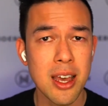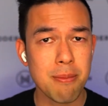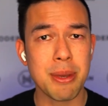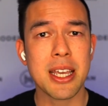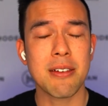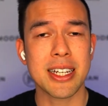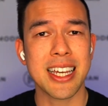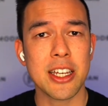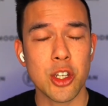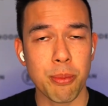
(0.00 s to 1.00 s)
being able to
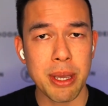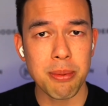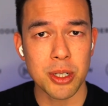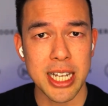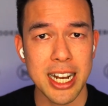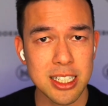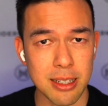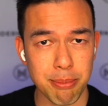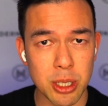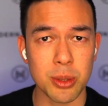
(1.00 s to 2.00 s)
get your people to actually
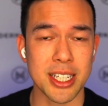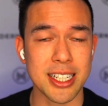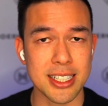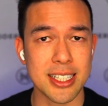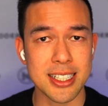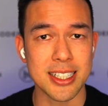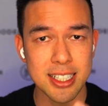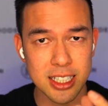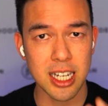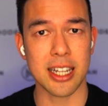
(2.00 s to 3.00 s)
build the consistency
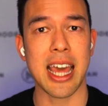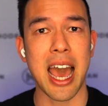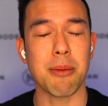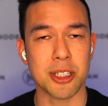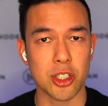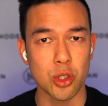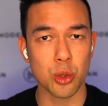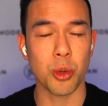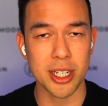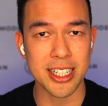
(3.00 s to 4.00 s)
inside of their habits to do
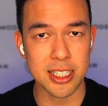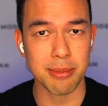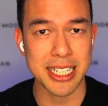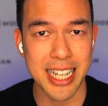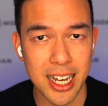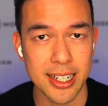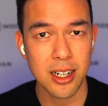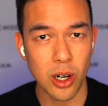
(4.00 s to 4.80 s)
what needs to be done